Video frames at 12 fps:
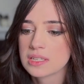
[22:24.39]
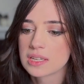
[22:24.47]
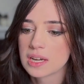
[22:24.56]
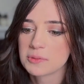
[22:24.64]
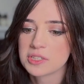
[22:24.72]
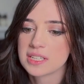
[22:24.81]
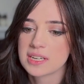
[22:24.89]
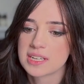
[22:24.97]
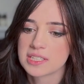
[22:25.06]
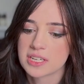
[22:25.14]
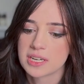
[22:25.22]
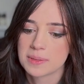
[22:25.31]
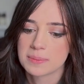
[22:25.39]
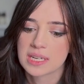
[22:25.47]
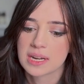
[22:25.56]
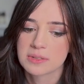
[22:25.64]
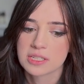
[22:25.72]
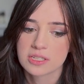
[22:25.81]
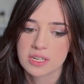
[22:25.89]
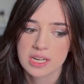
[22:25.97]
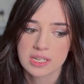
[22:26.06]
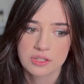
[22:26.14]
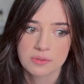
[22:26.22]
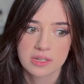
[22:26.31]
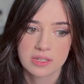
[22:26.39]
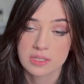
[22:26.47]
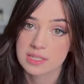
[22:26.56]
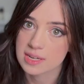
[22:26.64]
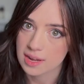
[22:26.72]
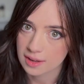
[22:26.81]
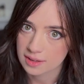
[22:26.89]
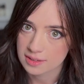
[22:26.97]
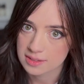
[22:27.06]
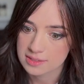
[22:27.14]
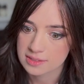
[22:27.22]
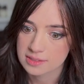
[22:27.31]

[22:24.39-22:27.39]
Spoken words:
I'm really not trying to be mean. I'm just trying to understand.